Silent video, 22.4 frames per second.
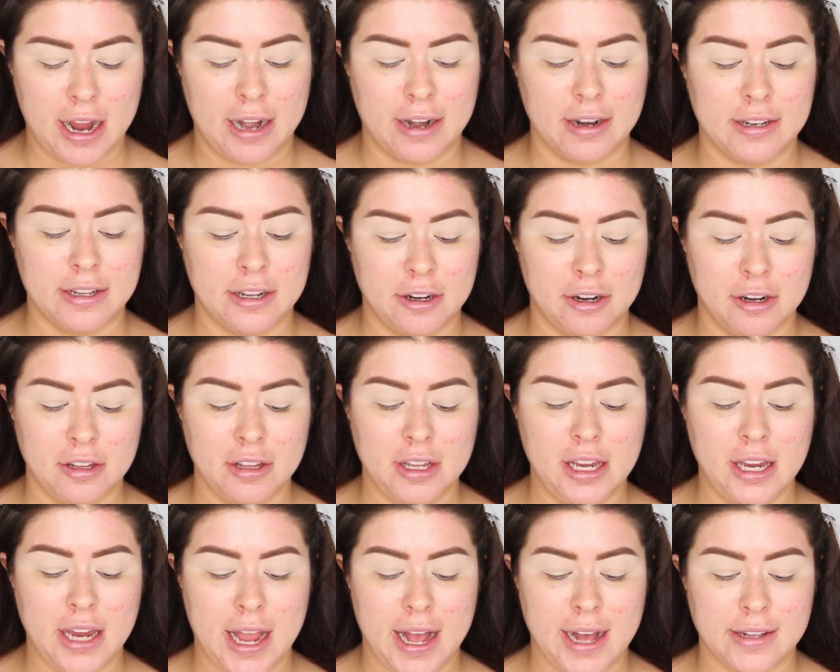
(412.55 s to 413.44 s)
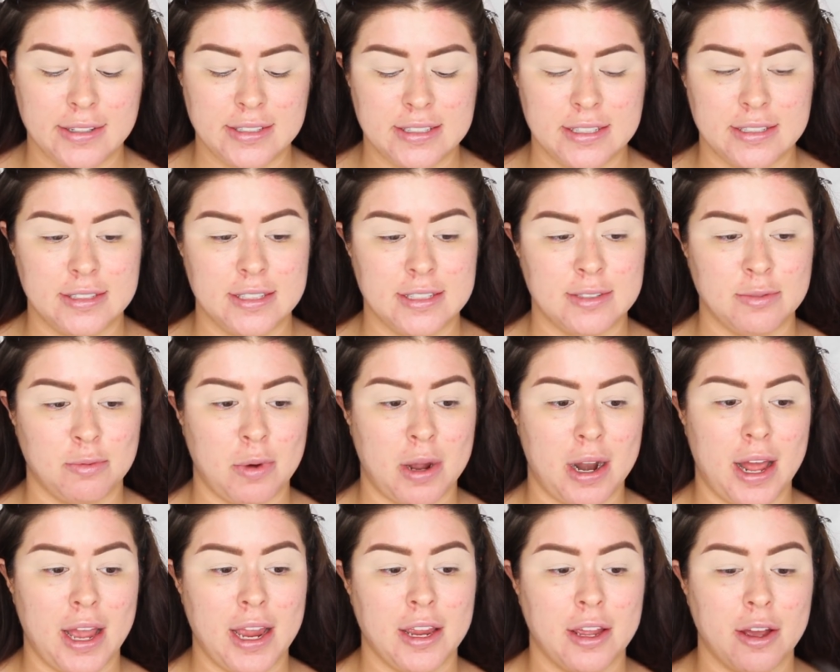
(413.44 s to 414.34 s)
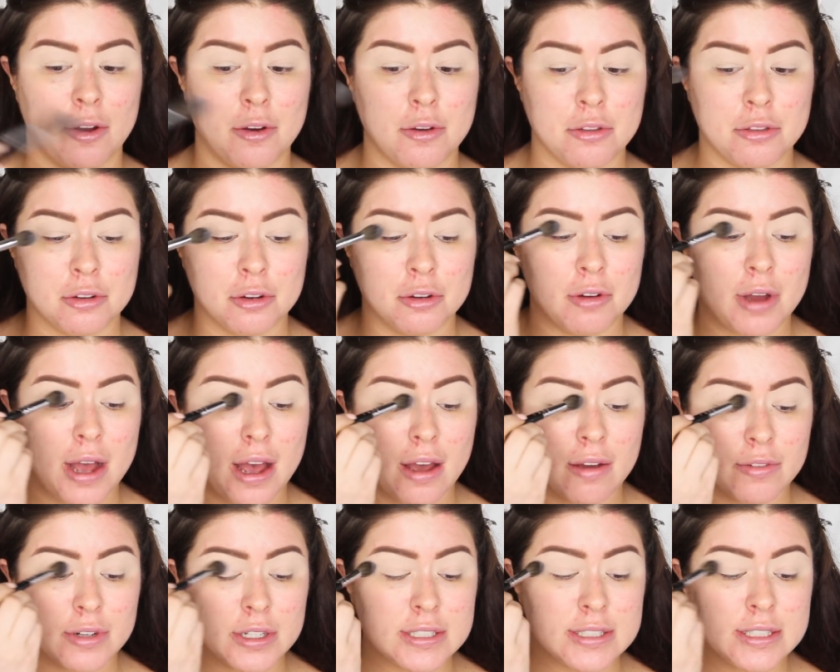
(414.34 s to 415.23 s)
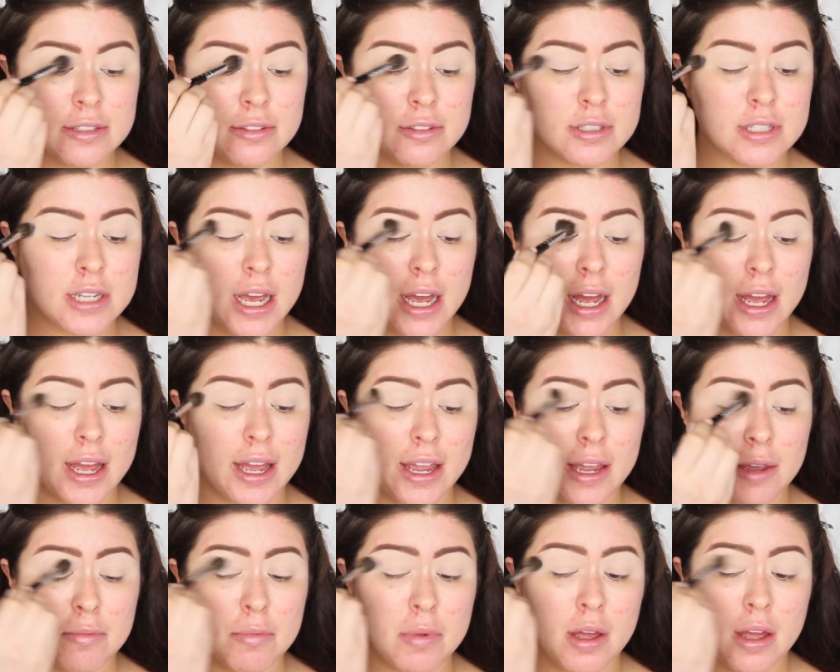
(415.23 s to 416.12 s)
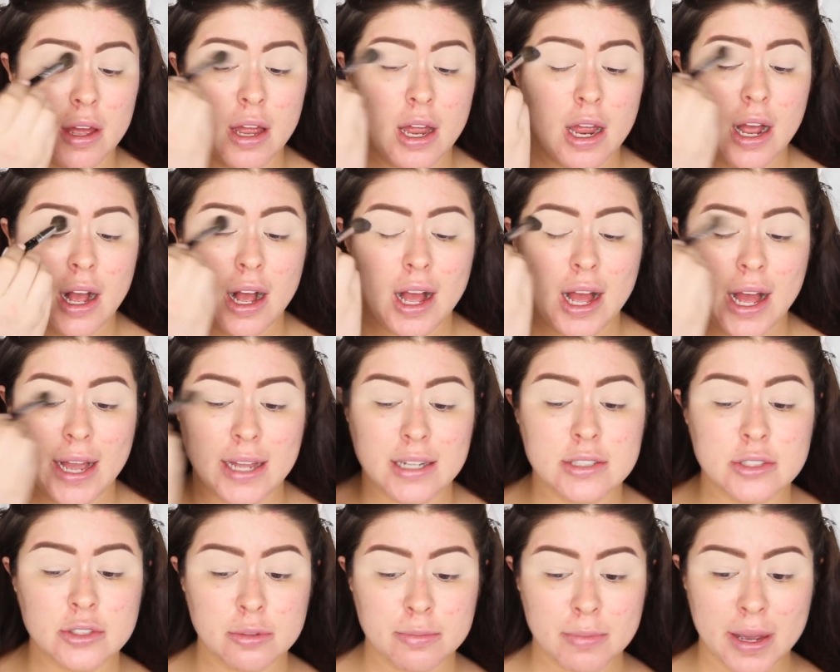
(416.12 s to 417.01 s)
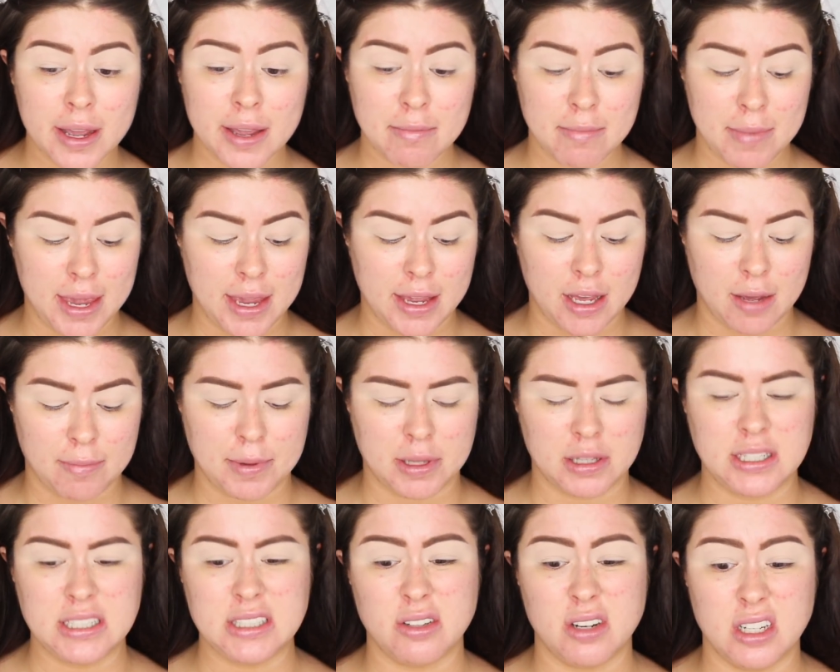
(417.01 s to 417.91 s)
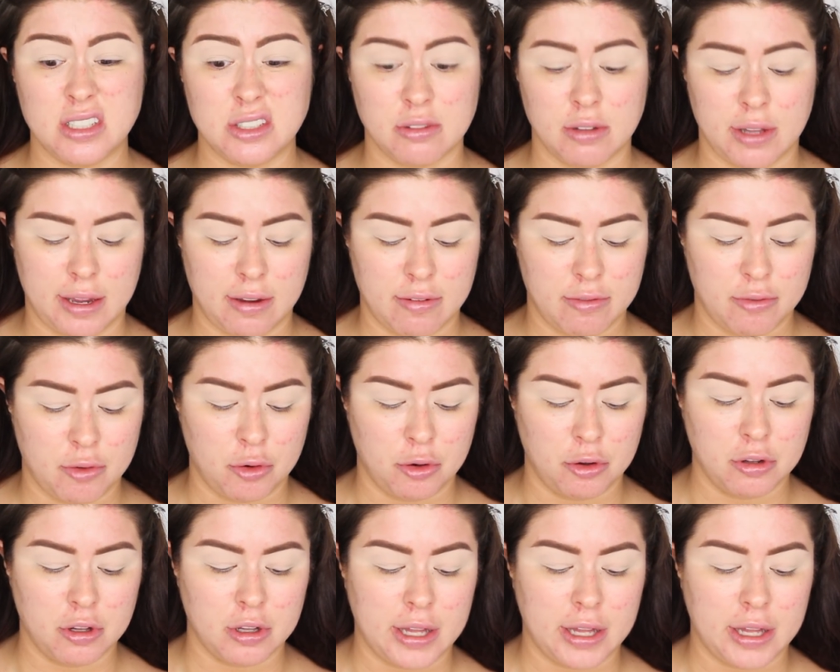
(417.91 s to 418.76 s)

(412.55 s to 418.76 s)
And literally, yes, this is what I go through every single time I do my makeup, at least when I do like full